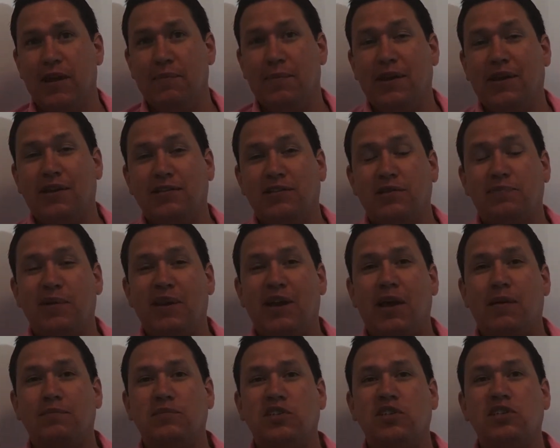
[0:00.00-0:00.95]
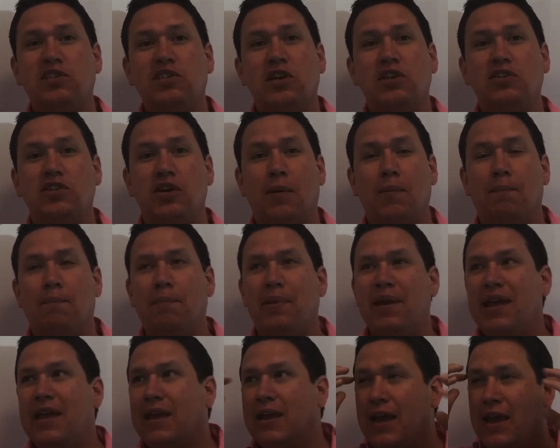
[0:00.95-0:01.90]
because it's become such a
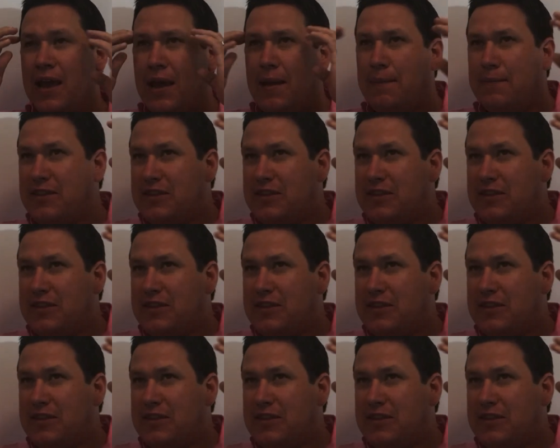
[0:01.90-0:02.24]
big